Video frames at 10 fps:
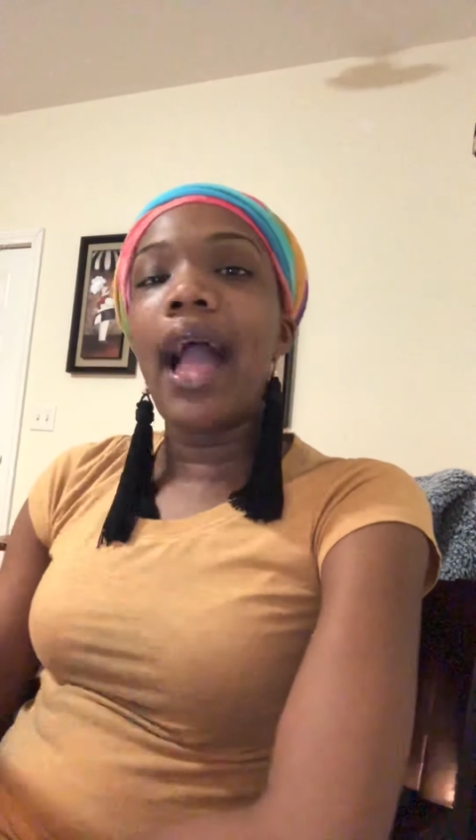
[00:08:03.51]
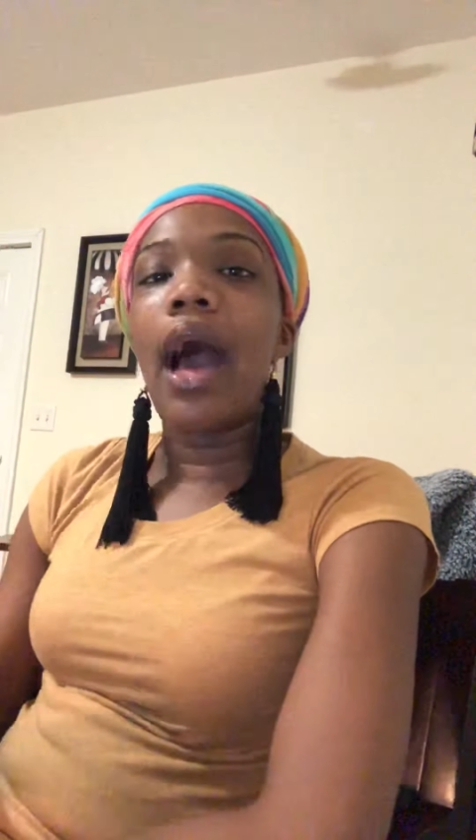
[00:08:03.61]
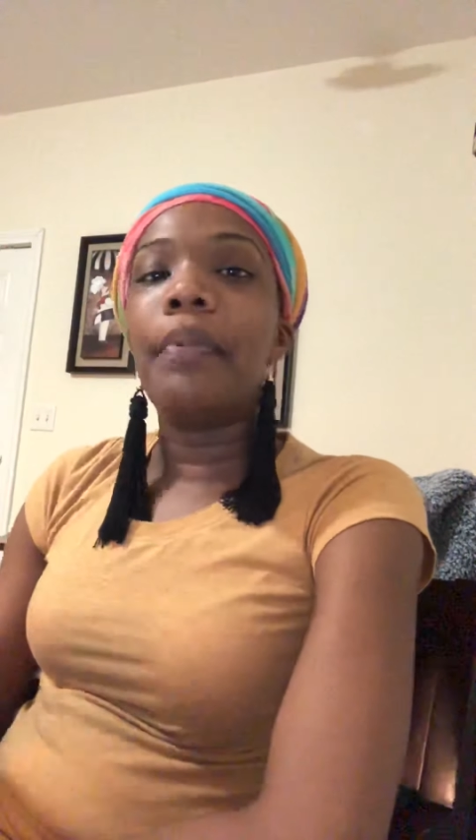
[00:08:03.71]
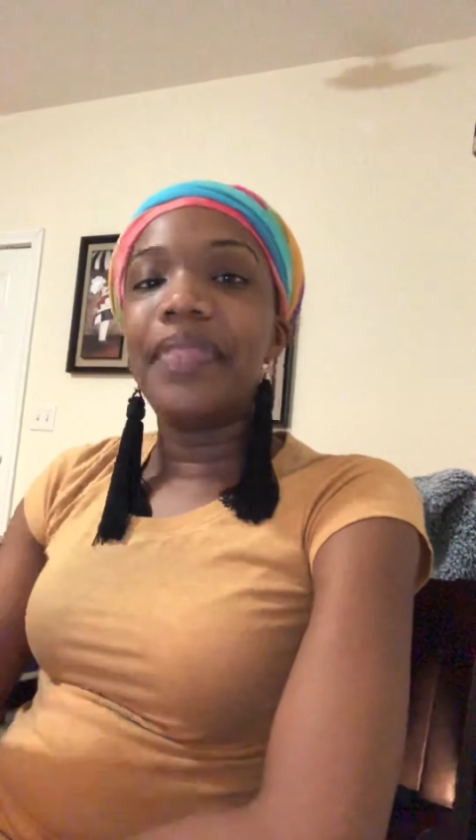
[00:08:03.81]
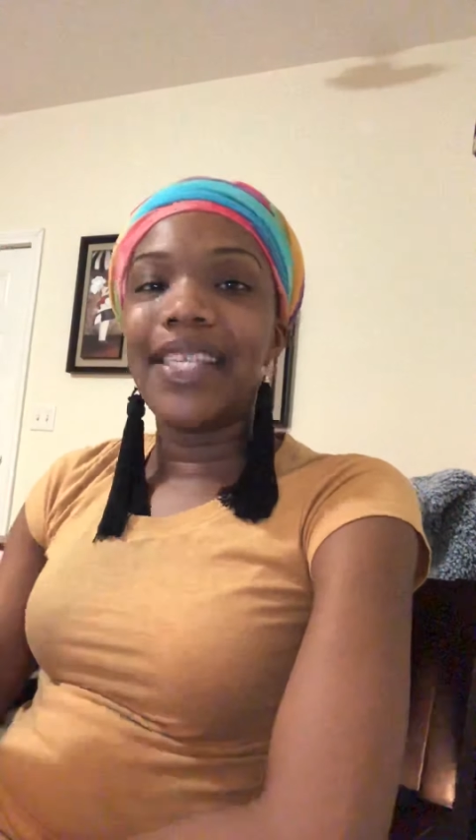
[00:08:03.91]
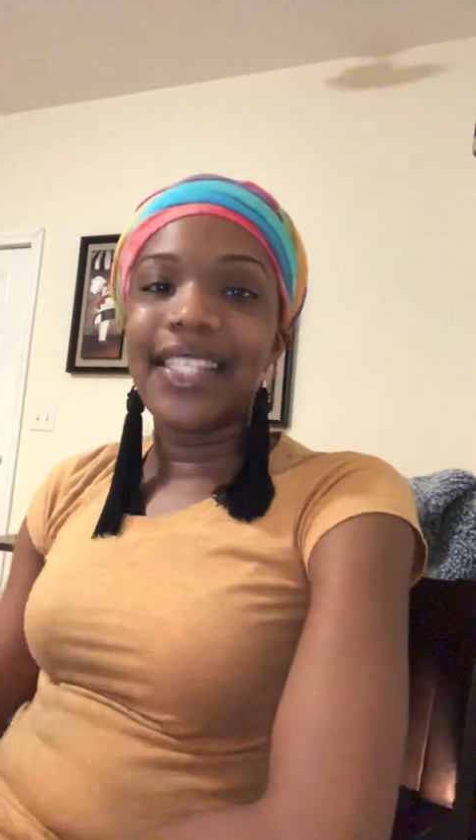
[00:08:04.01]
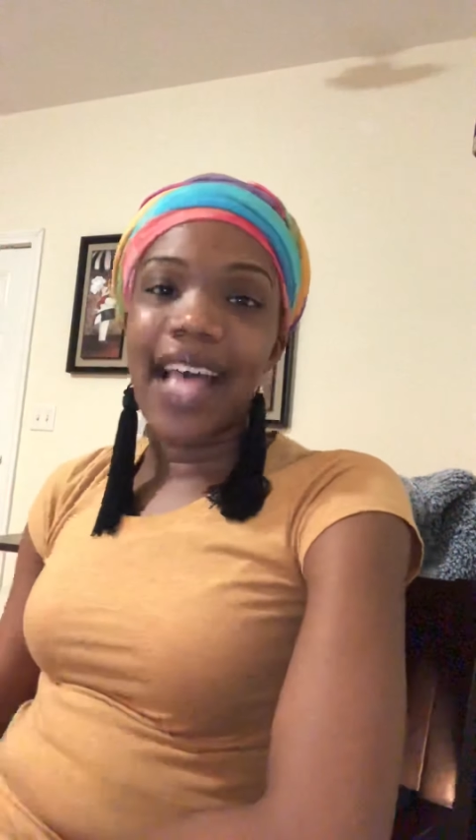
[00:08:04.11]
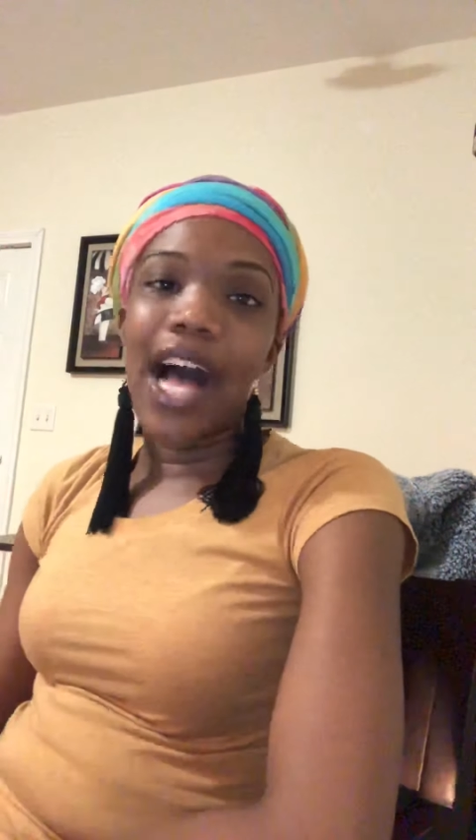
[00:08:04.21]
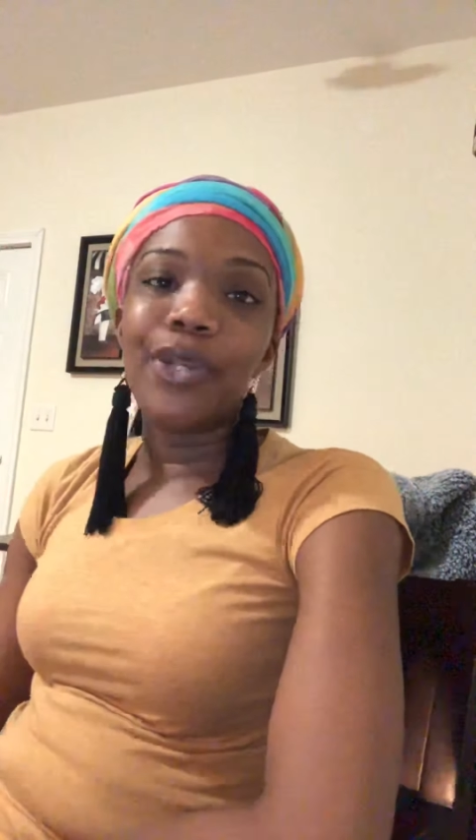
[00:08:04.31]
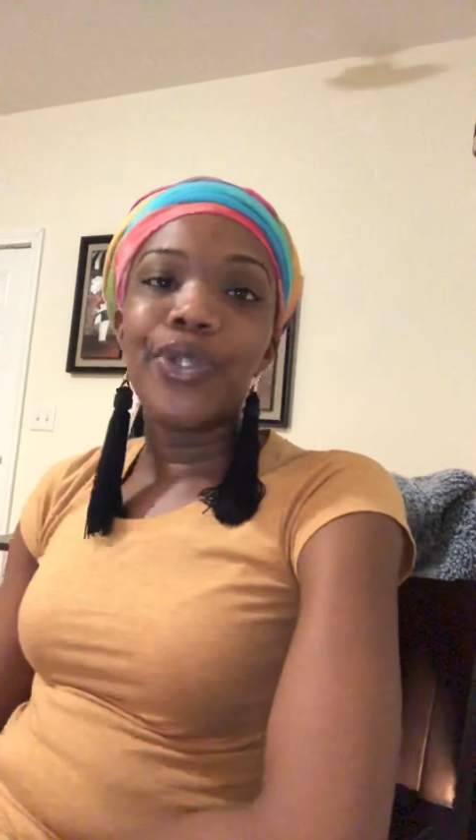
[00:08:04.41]
up the
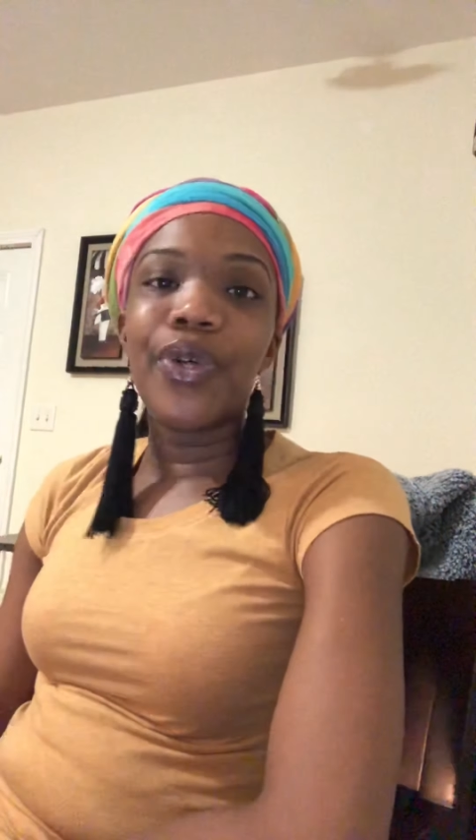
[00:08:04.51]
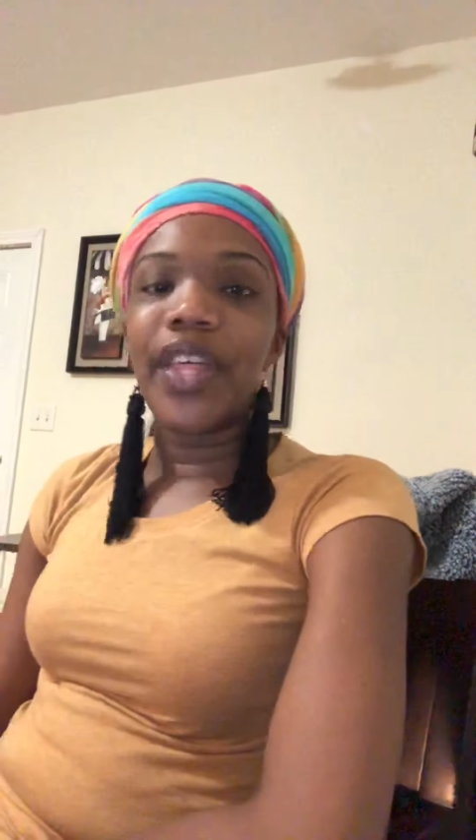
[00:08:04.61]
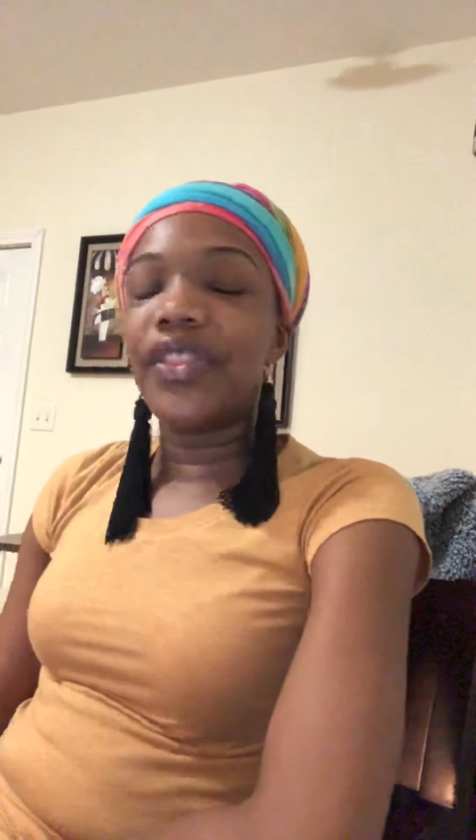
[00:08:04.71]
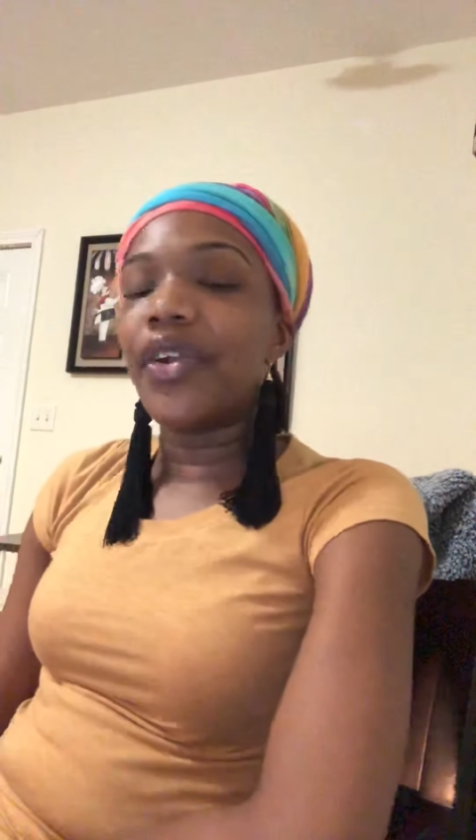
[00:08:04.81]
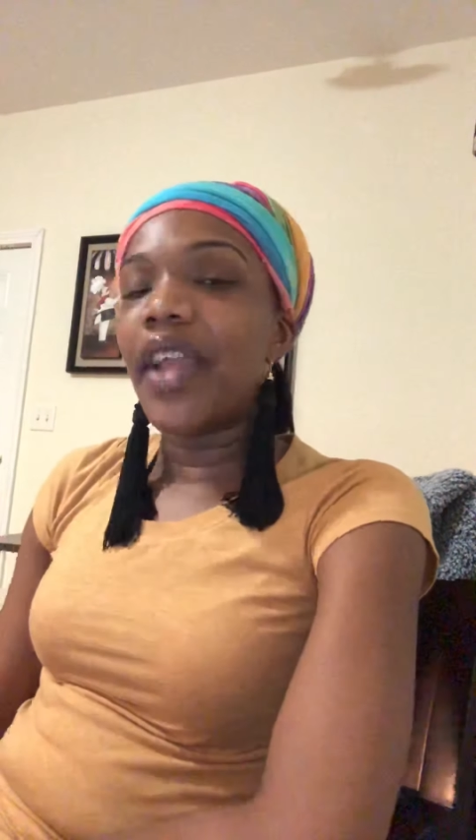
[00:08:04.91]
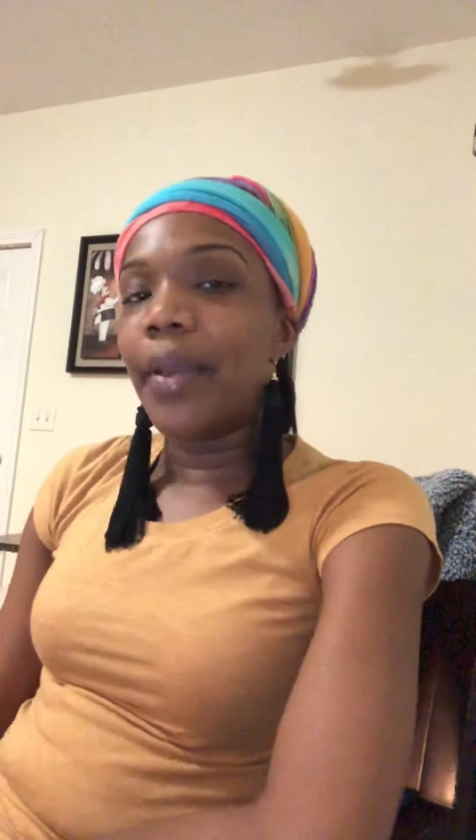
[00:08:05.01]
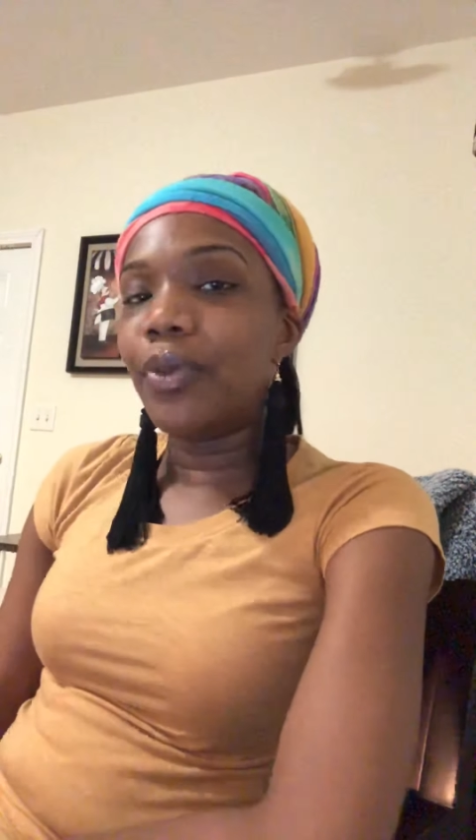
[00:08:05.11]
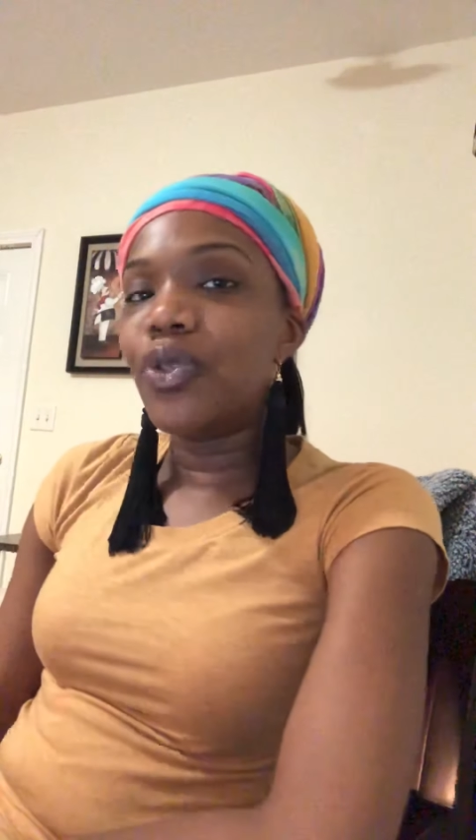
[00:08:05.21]
sounds so that they're able